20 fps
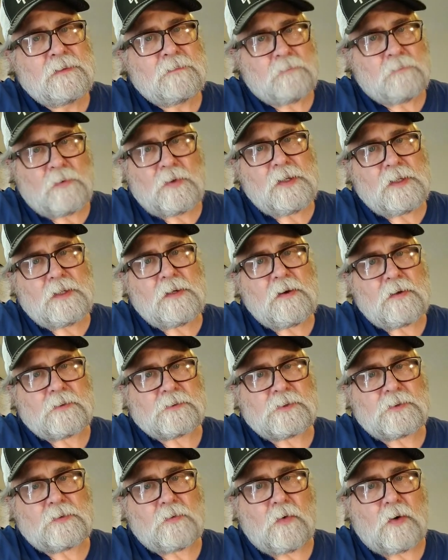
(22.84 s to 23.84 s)
pretty long
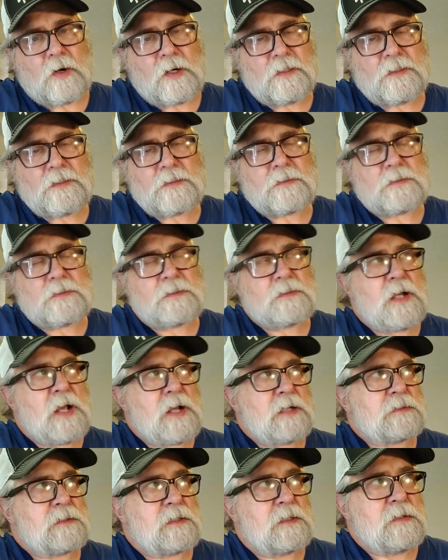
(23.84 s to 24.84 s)
story. This is
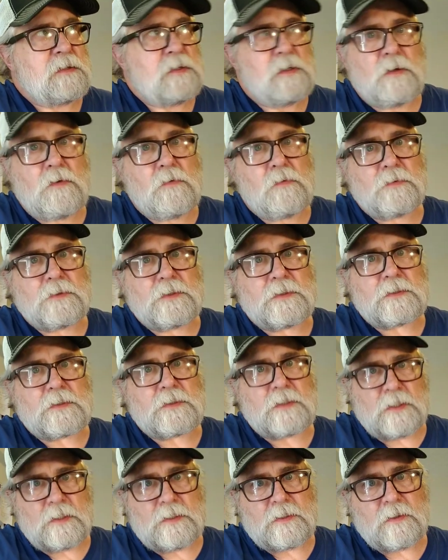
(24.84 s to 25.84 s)
actually the
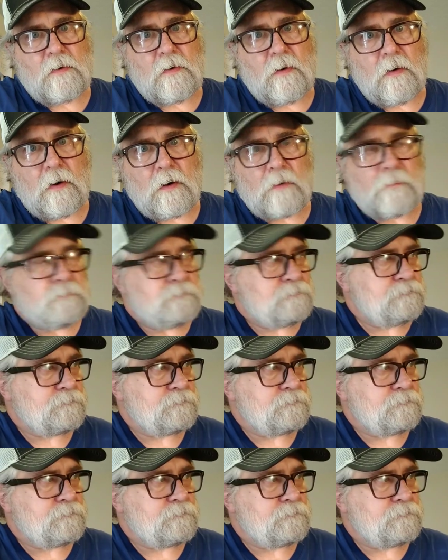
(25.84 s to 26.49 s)
oldest guitar